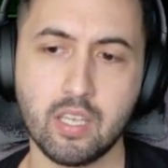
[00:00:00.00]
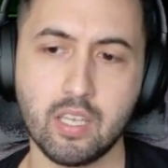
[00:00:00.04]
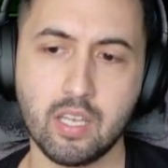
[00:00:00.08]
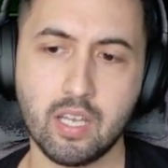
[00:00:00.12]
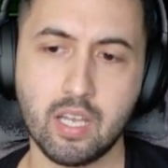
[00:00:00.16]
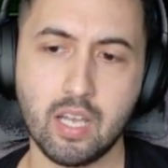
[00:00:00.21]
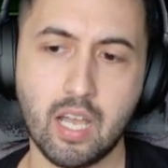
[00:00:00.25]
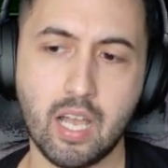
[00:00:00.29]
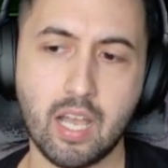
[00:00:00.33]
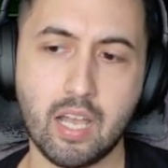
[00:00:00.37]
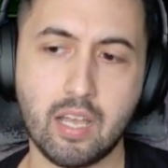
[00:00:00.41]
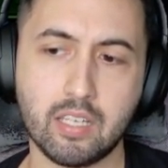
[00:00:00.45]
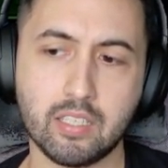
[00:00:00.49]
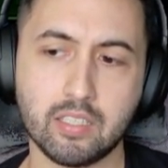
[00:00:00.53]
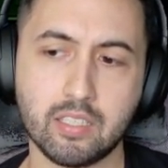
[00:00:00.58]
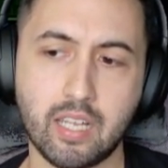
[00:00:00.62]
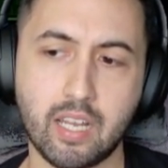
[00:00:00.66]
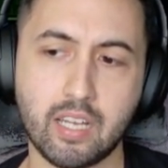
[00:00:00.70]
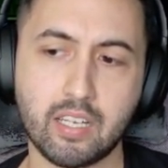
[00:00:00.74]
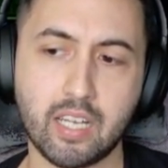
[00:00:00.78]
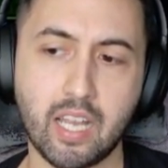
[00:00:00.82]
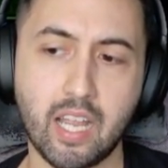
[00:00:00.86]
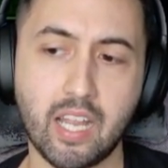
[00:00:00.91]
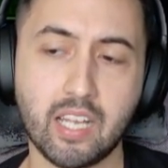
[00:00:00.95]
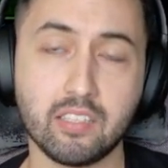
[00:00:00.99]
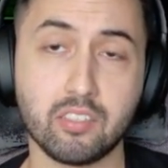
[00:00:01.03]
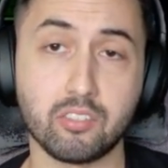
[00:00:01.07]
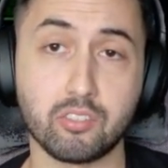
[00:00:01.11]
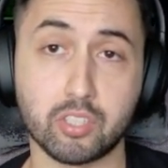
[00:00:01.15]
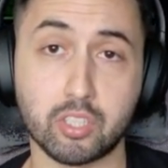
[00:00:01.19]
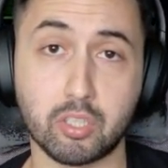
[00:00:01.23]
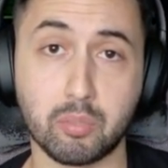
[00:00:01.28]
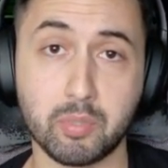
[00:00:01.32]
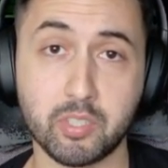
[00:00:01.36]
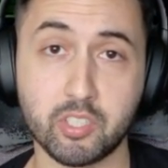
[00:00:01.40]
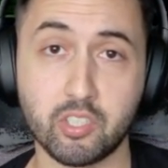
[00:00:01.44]
And I highly
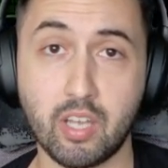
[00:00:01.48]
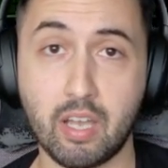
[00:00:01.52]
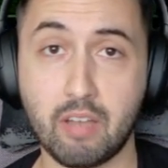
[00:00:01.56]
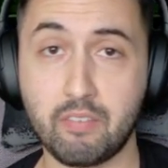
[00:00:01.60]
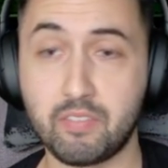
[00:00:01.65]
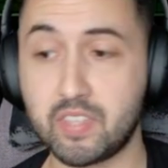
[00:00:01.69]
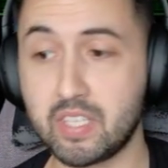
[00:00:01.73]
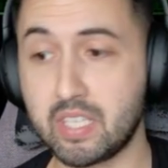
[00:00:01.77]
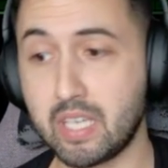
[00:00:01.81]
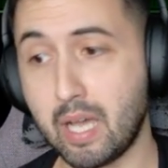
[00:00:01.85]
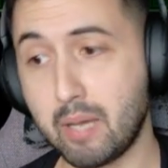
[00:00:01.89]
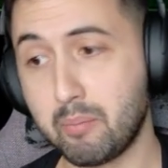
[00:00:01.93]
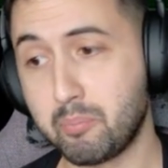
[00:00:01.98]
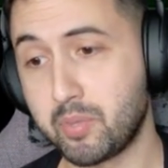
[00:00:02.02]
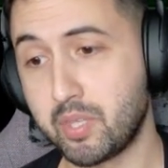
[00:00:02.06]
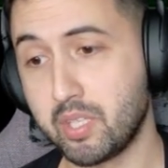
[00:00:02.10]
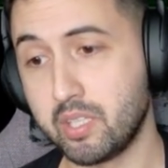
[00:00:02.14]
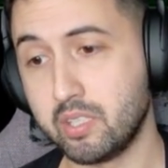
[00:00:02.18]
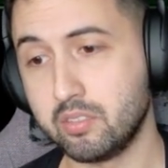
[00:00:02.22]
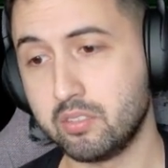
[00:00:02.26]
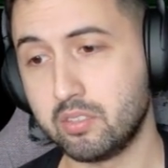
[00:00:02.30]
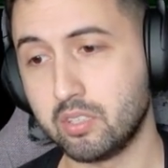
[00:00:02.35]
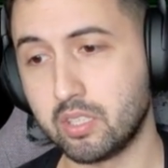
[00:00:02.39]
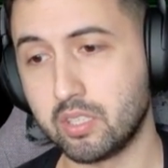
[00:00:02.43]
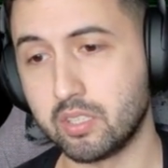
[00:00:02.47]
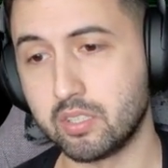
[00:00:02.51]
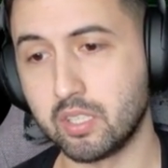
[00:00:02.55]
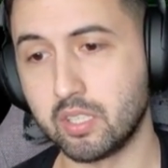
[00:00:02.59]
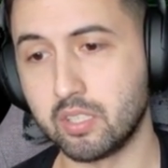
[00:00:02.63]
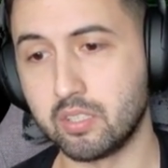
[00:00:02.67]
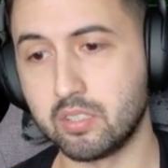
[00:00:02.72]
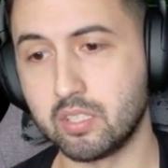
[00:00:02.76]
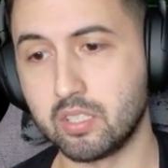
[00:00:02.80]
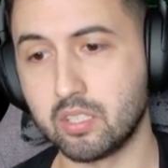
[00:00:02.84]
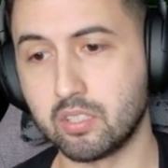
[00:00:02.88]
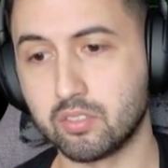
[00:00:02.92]
recommend you have the update and the
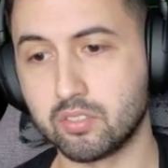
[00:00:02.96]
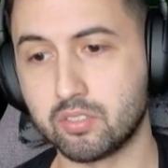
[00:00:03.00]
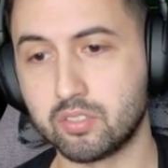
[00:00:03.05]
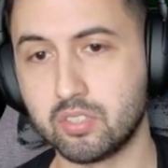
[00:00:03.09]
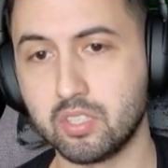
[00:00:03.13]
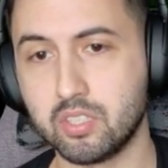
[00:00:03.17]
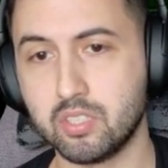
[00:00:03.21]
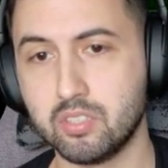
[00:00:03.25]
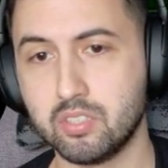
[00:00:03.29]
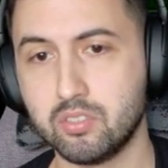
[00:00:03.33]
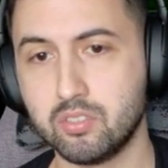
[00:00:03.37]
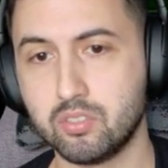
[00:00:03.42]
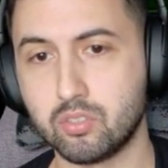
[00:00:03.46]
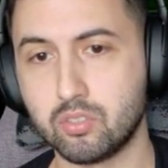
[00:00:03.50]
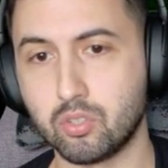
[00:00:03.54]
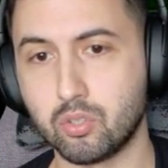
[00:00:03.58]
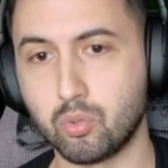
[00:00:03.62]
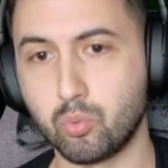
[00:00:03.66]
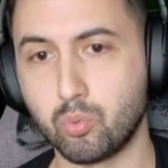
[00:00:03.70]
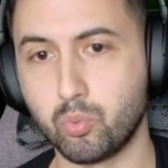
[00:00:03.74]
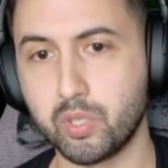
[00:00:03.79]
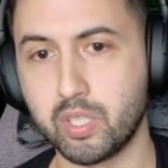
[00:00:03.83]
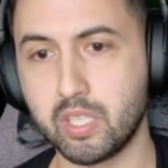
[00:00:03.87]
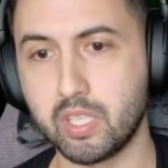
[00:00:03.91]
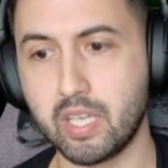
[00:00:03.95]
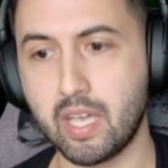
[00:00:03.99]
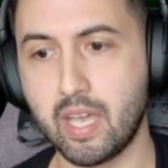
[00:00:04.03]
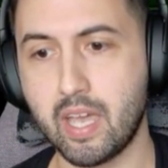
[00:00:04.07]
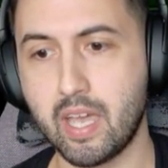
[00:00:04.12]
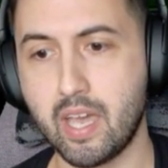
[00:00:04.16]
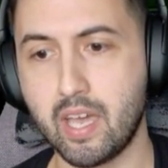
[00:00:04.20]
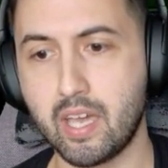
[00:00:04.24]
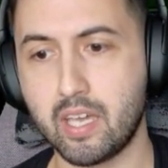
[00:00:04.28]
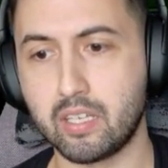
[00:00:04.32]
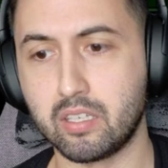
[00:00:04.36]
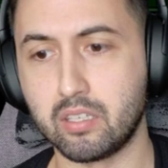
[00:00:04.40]
DLC. So we
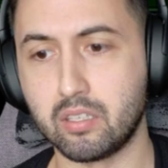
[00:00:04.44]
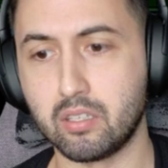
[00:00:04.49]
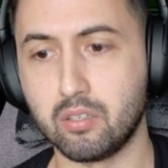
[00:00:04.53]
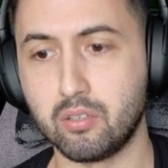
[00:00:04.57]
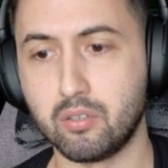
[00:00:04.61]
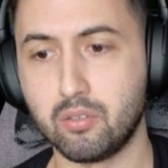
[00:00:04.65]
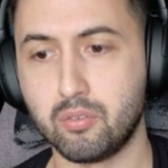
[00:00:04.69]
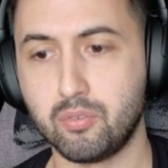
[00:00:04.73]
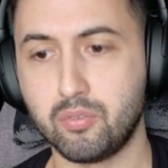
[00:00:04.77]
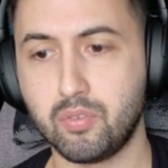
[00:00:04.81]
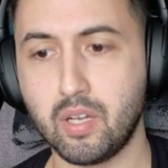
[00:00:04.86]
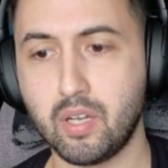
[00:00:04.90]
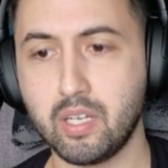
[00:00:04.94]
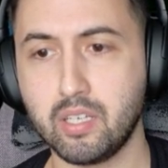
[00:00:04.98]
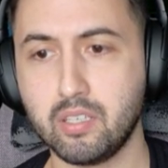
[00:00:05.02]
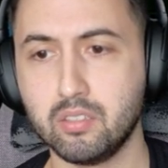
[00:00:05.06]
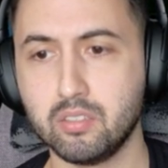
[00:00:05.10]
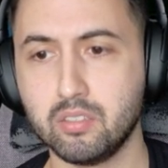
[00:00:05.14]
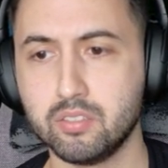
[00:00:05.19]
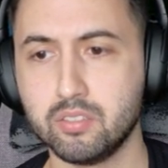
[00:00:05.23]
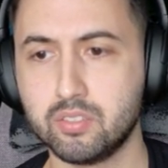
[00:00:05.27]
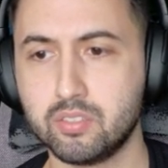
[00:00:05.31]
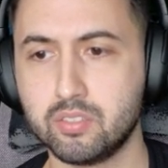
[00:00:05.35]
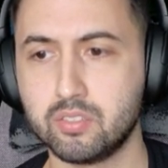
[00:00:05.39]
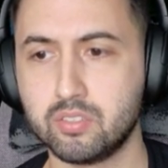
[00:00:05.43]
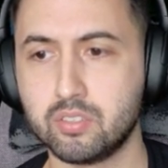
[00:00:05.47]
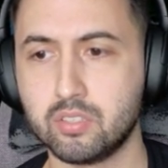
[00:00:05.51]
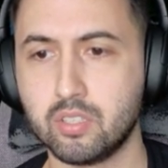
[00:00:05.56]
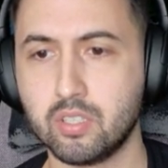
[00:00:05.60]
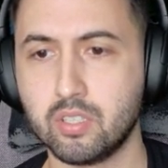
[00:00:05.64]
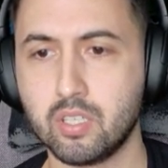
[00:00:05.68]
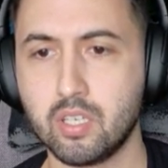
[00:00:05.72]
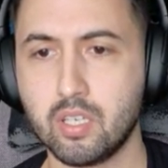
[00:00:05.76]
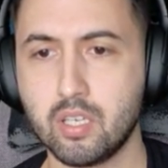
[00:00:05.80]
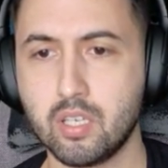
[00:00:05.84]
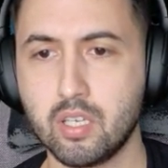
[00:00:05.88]
add files.
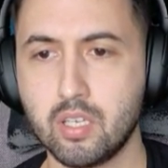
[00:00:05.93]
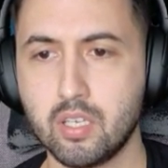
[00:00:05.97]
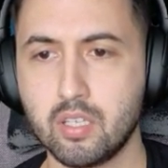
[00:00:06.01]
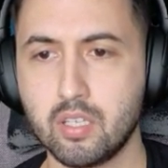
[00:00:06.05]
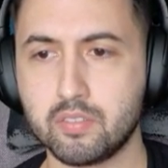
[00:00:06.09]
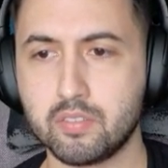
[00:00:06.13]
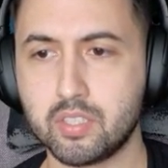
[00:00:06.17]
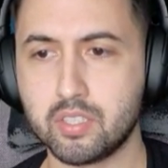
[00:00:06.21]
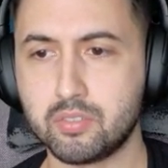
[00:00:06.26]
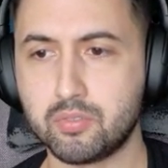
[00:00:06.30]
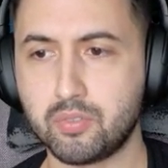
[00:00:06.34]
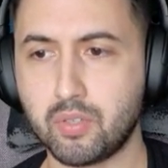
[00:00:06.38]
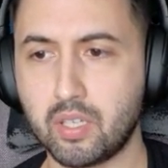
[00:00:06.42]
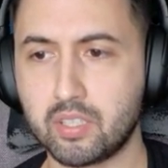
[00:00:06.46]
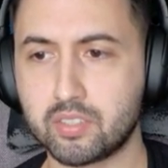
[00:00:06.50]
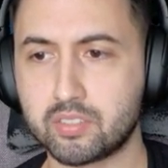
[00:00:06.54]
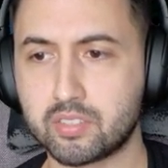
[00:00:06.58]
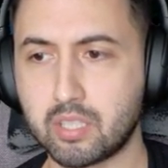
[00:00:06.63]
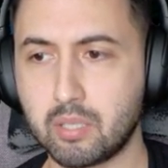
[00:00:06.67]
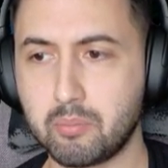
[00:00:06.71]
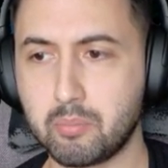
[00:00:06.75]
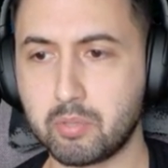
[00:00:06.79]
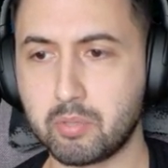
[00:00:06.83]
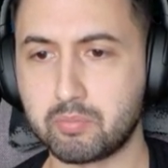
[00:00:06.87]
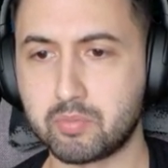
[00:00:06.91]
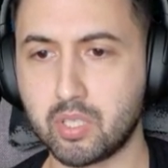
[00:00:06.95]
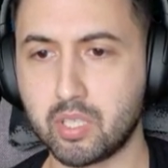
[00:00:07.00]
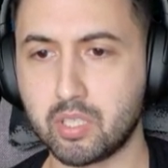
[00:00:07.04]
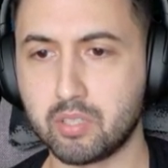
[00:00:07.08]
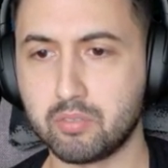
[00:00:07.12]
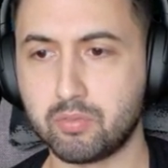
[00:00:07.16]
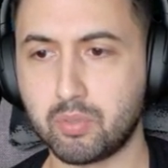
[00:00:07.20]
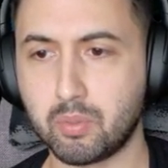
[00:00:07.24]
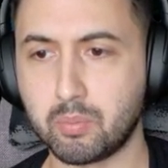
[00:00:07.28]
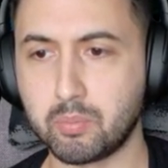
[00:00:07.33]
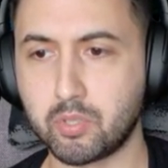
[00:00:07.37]
These files can be
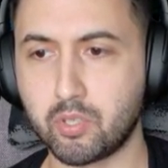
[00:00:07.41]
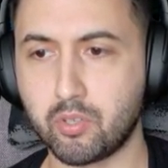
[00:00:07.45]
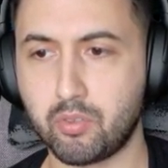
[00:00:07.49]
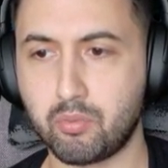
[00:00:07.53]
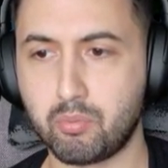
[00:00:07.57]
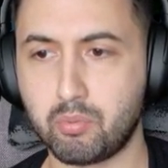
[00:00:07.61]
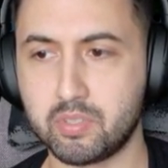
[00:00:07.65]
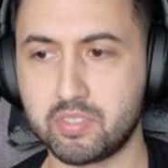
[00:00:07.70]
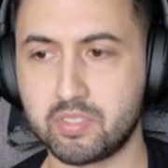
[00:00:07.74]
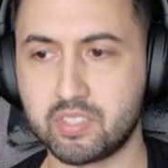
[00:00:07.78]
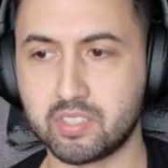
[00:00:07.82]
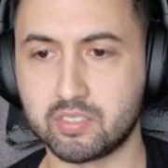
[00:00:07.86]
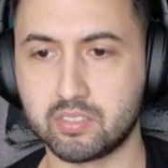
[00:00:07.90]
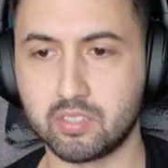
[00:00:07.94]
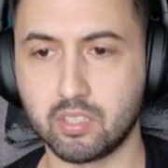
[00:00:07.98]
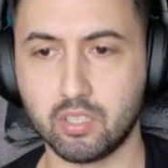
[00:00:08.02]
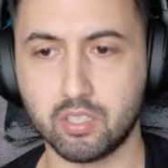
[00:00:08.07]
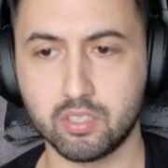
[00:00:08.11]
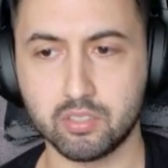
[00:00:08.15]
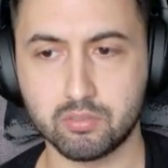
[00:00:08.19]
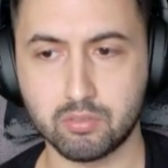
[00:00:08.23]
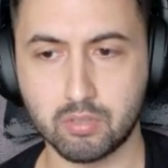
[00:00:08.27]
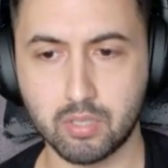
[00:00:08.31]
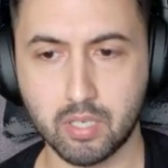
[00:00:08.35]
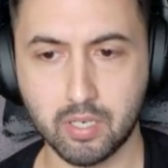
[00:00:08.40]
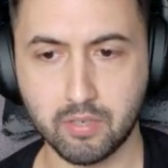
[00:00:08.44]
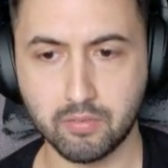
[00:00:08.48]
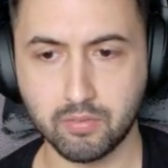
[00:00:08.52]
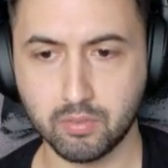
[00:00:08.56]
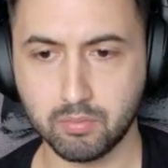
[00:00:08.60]
obtained from your 360 hard drive.